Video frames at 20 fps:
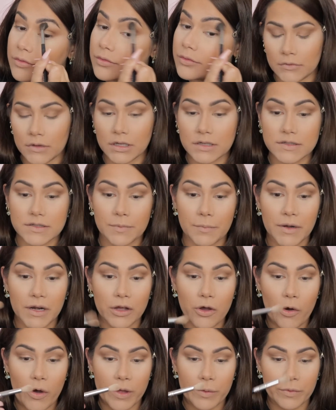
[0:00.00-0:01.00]
So I'm going to
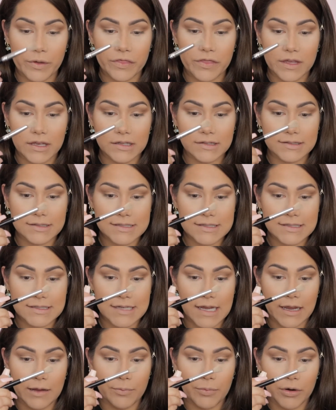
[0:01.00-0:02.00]
go in with this
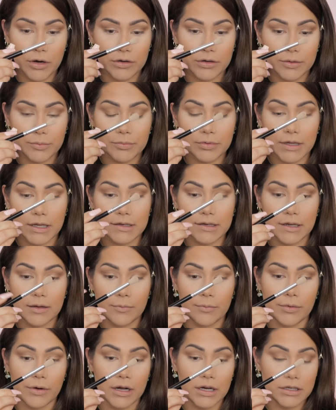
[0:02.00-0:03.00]
tapered
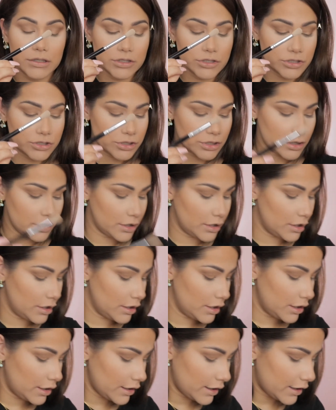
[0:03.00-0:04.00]
blending brush,
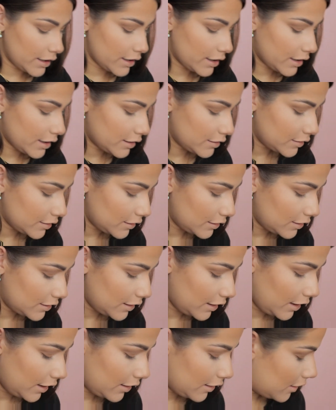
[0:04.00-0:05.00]
and
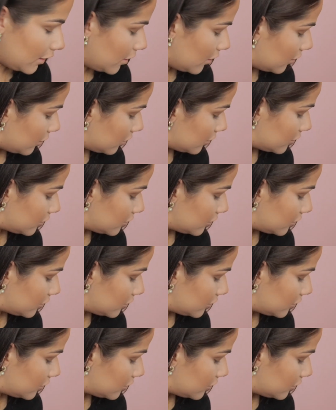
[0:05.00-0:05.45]
now